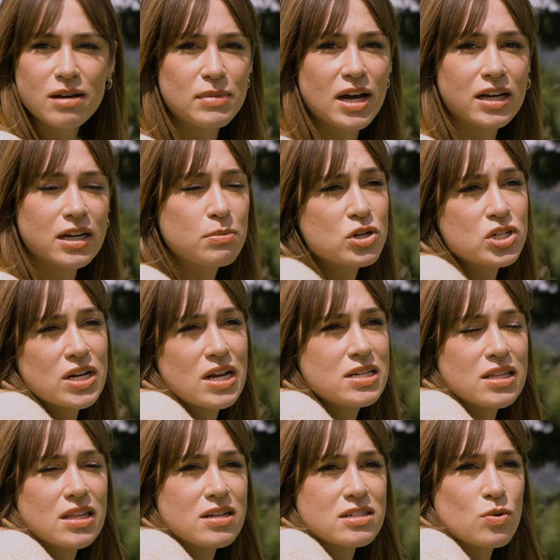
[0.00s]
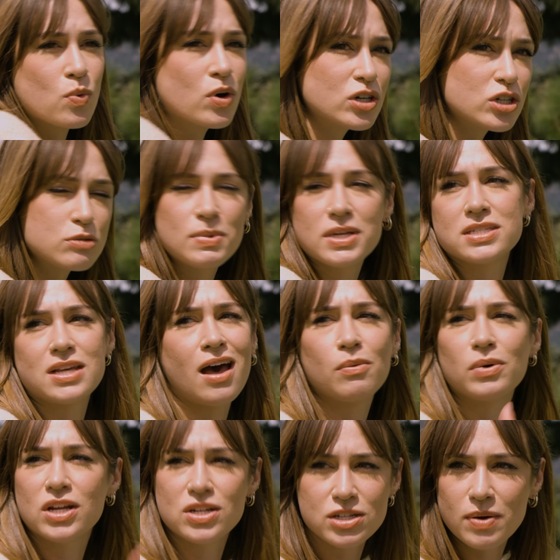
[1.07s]
I'm not going to push an idea that doesn't work just because I
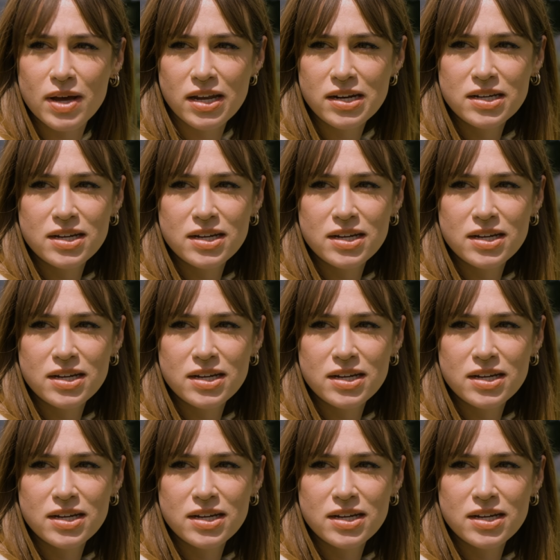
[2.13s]
want to do it.